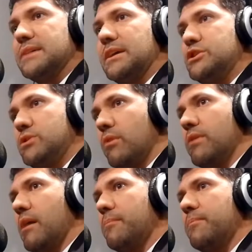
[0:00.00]
I show
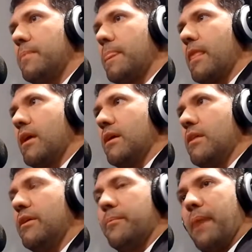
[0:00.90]
them
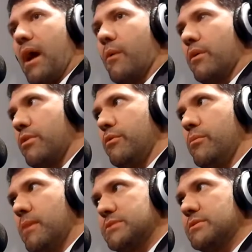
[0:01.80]
their power through
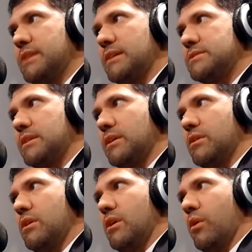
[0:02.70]
muscle testing
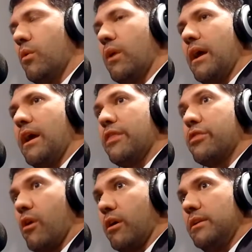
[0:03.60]
or a
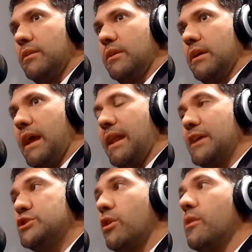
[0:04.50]
thought, and I
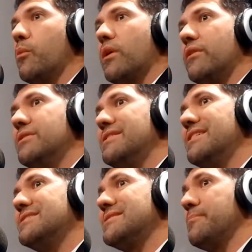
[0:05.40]
show them where they're
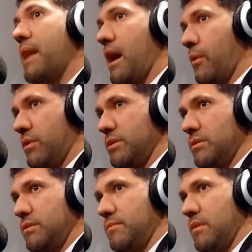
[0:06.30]
disempowered.
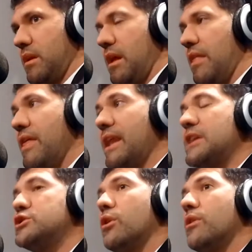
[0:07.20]
Mm -hmm. Then I
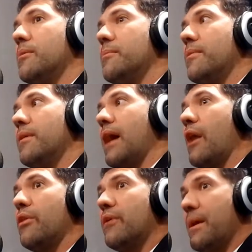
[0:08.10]
hmm. show them
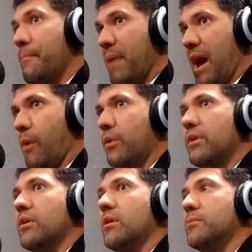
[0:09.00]
how they're
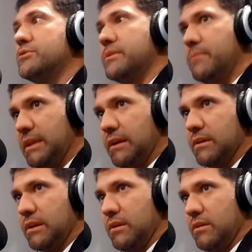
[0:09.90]
empowered almost
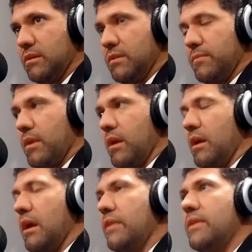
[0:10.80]
immediately.
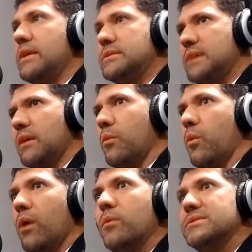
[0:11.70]
And then they say,
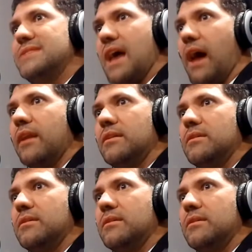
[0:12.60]
What was that?